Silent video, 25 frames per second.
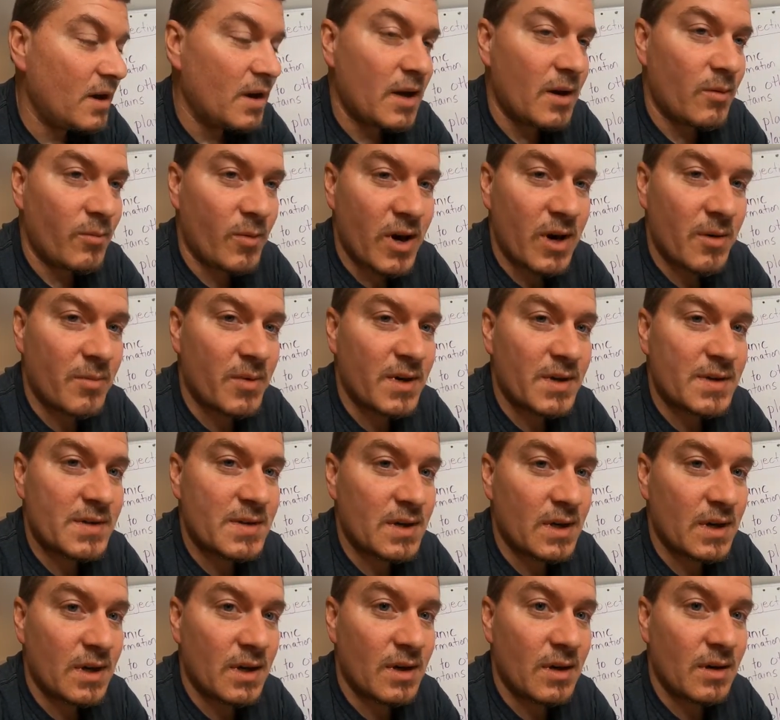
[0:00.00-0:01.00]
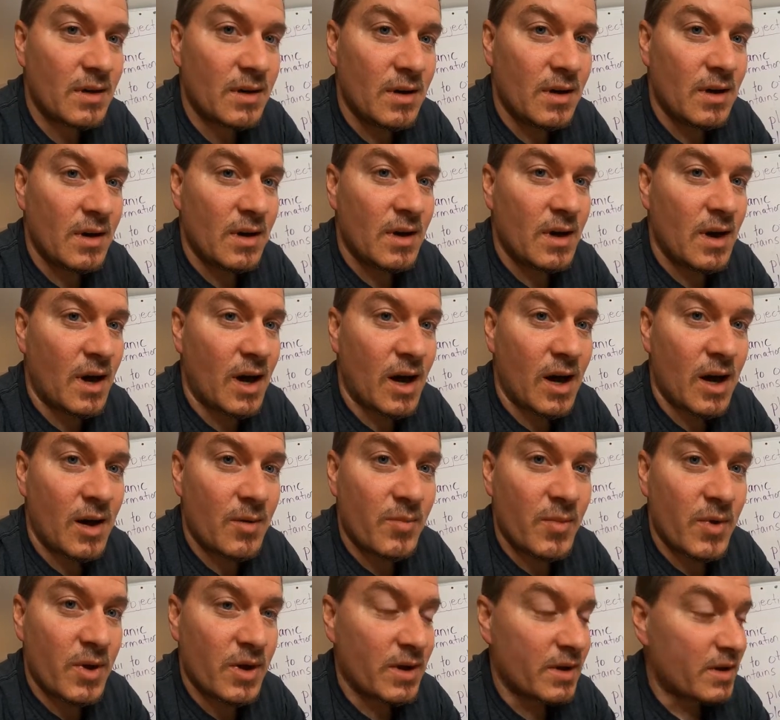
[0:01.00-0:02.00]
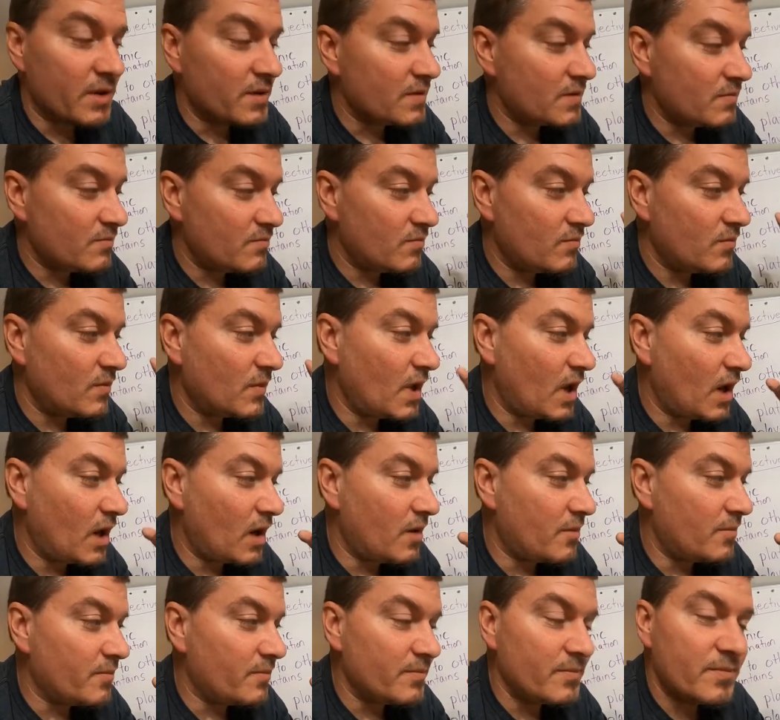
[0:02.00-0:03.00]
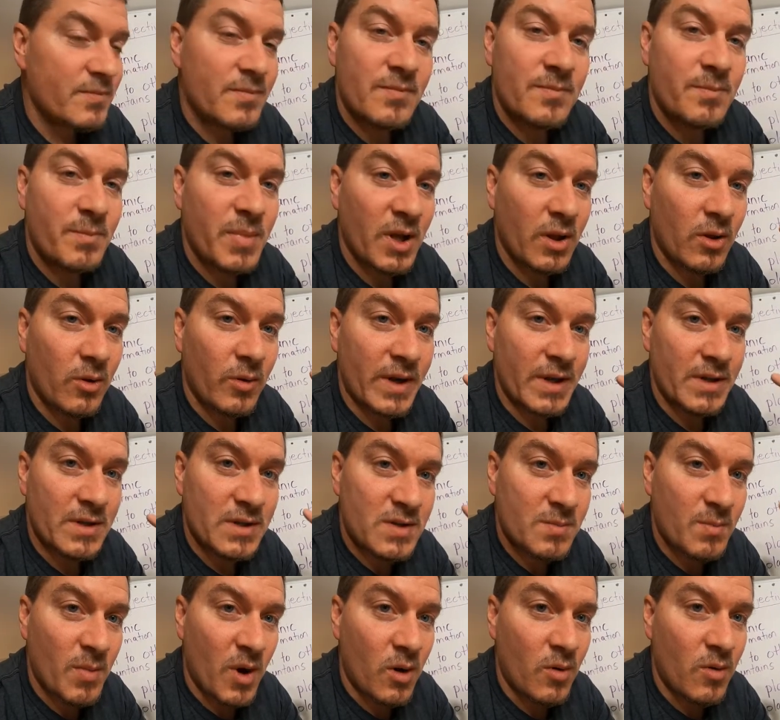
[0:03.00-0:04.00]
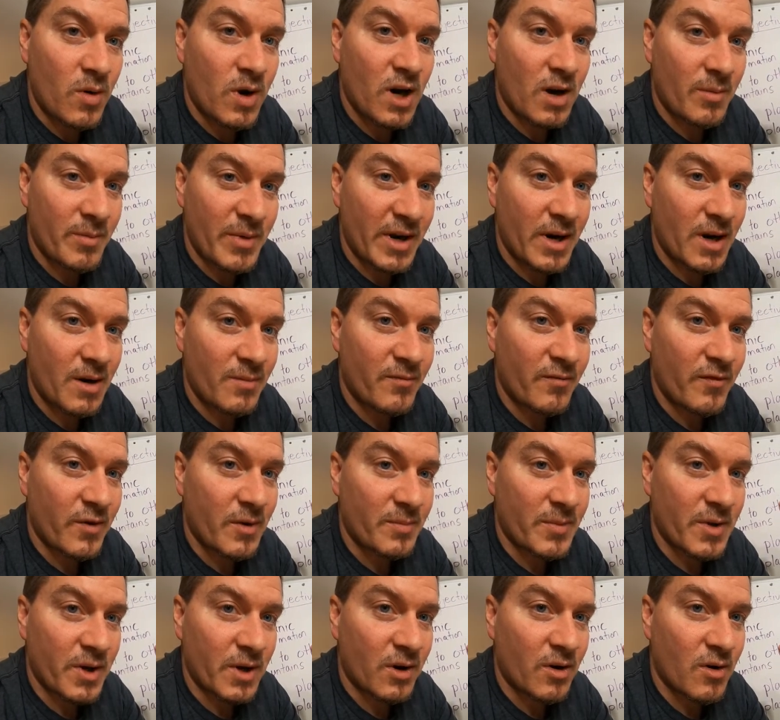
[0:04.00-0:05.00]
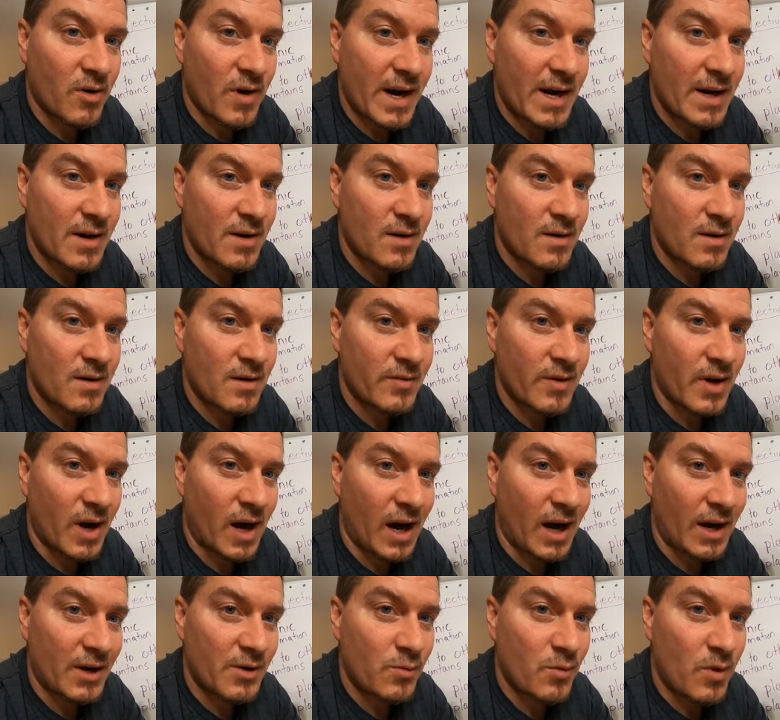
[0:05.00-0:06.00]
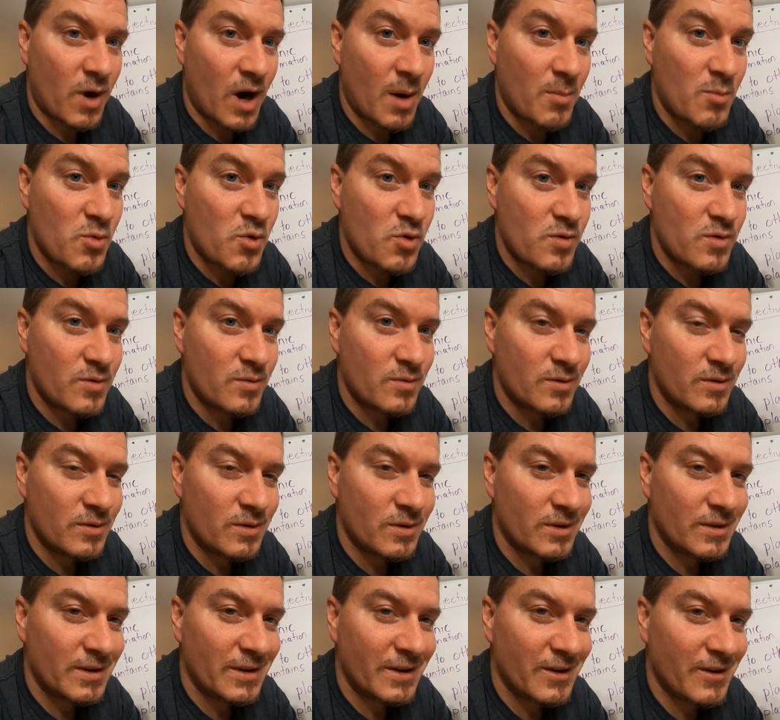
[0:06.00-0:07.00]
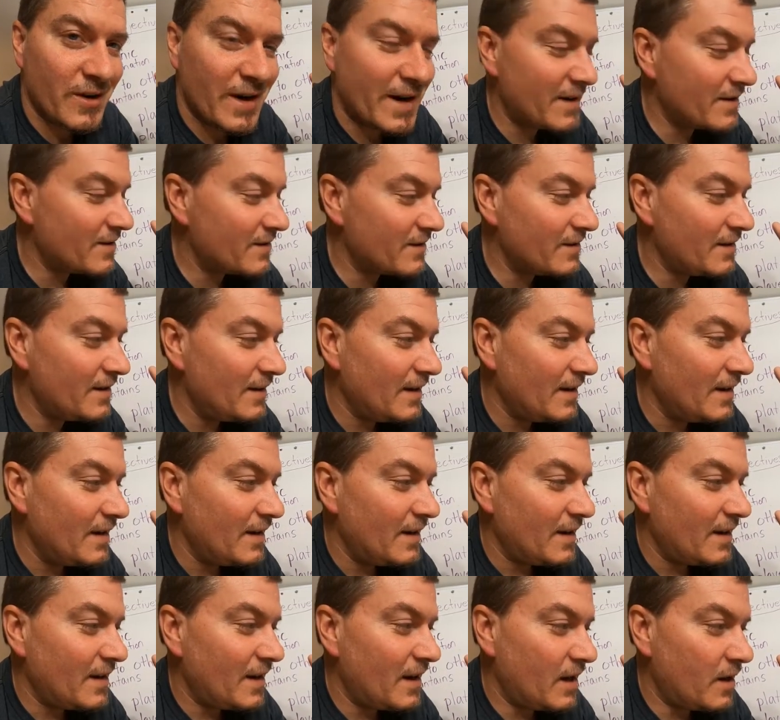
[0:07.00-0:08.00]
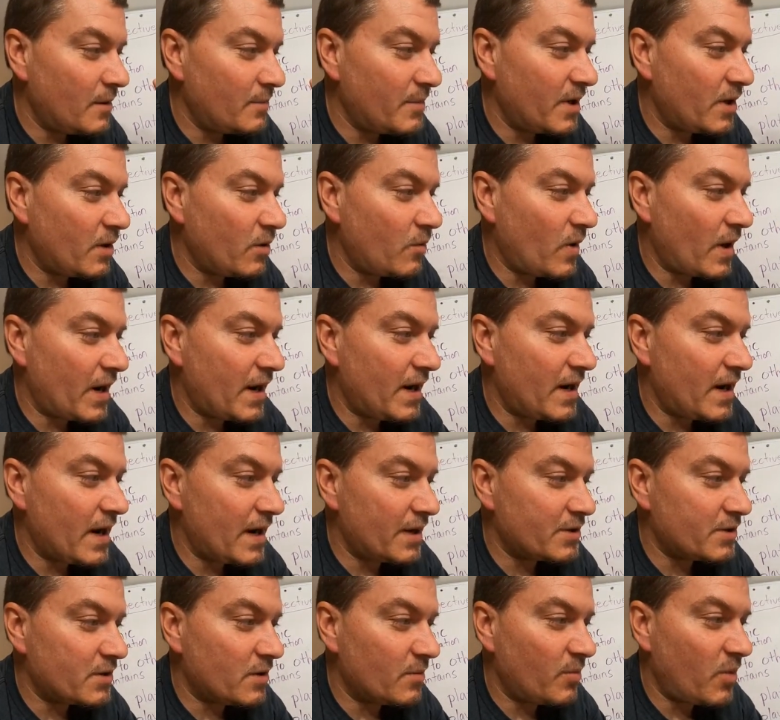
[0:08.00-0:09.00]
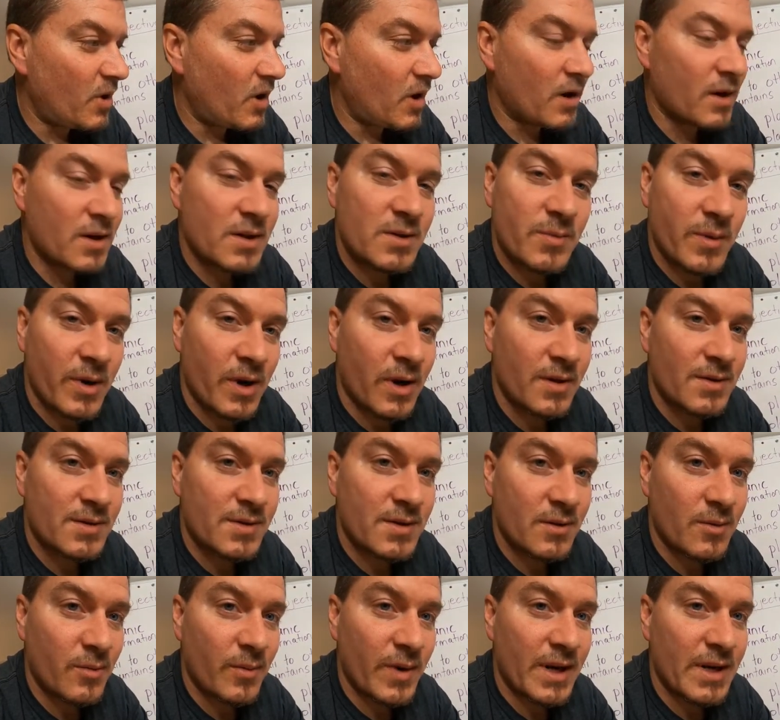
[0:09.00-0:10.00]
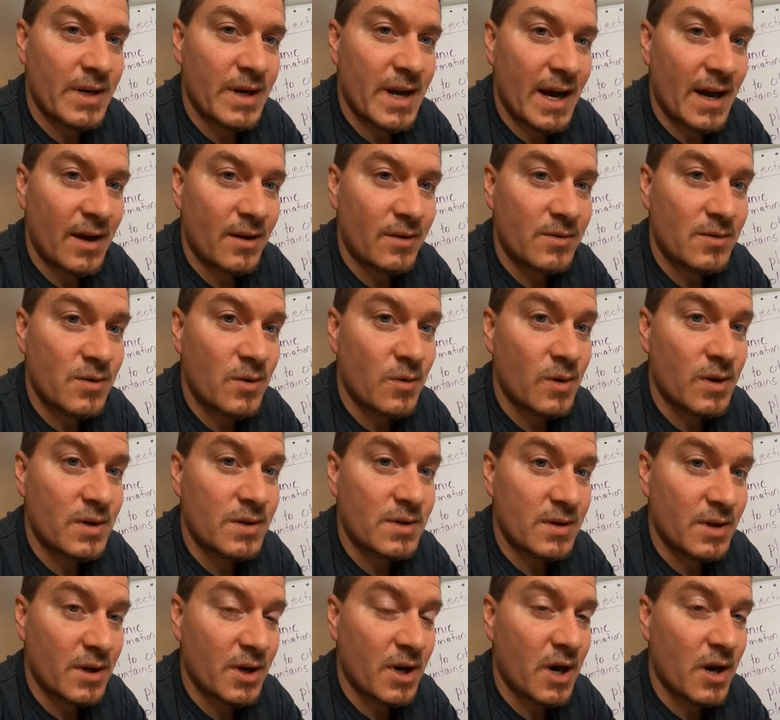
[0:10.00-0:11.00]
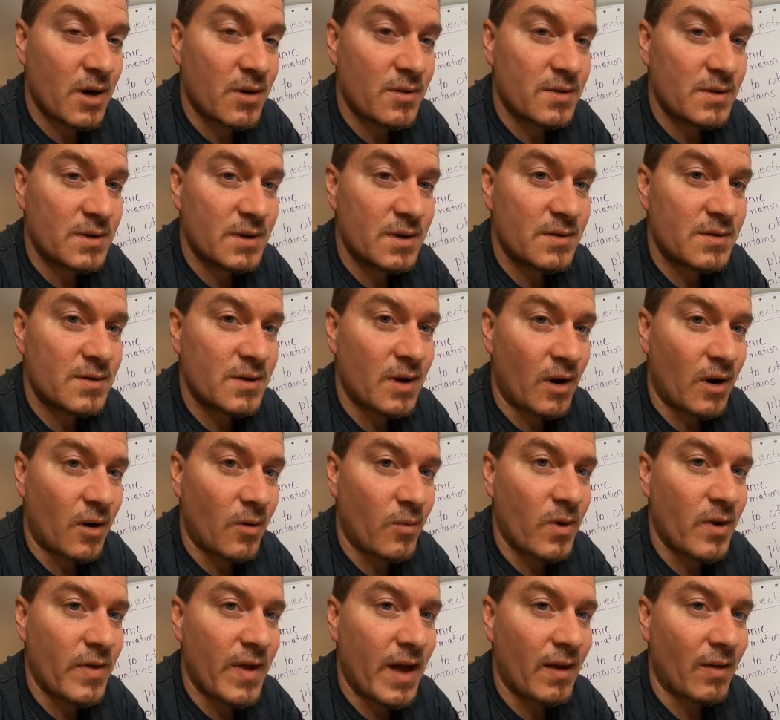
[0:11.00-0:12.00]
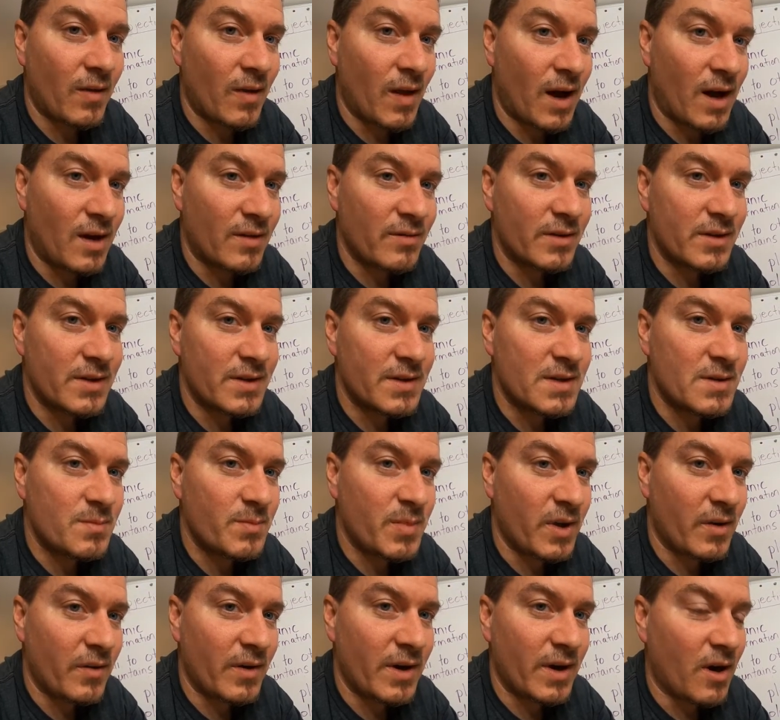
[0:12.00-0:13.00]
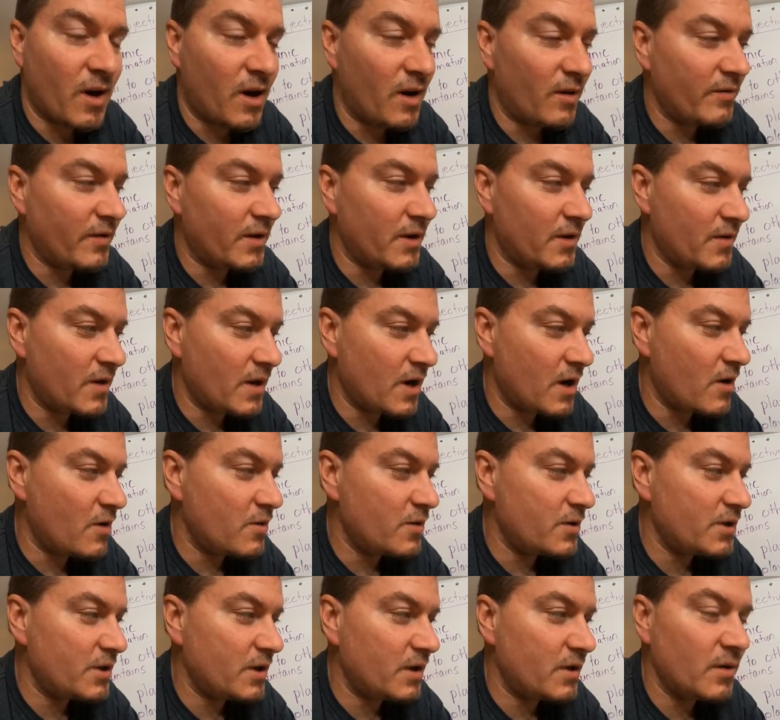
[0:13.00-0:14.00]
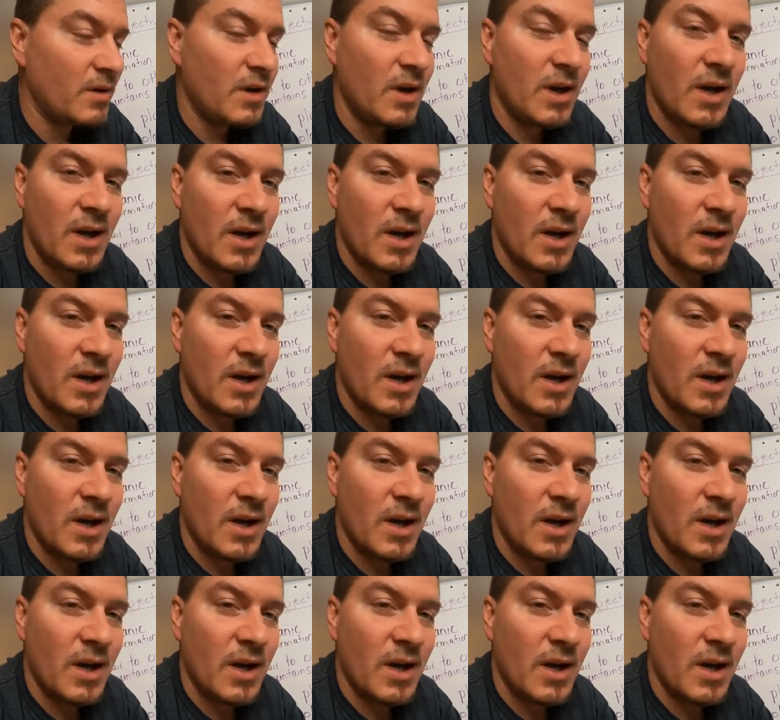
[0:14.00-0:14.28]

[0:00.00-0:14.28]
We're able to see the billowing smoke coming up from the crater, the Hanuamu crater in Hawaii National Parks. We also went down towards the coast and saw where that lava is spilling off into the ocean.